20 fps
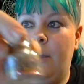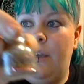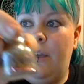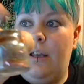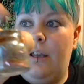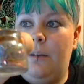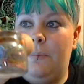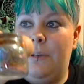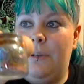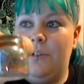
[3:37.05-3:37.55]

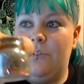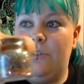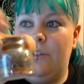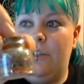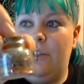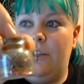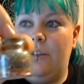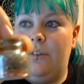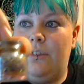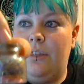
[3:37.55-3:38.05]
And I'm
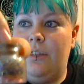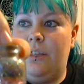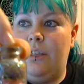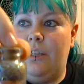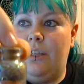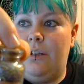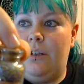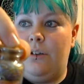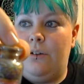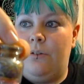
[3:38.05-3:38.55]
actually
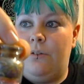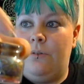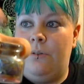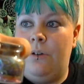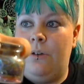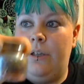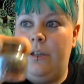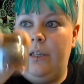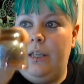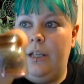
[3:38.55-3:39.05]
thinking of
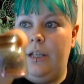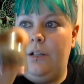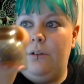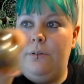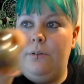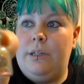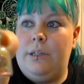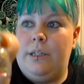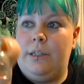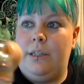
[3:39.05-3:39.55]

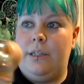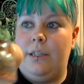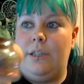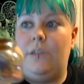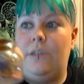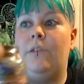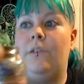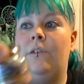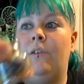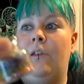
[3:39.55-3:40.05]
including
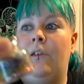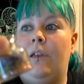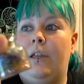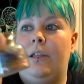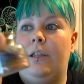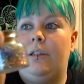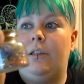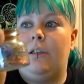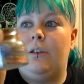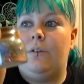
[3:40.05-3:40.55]
this
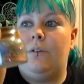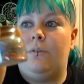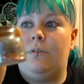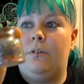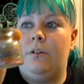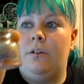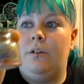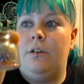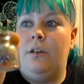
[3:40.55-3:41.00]
in the gift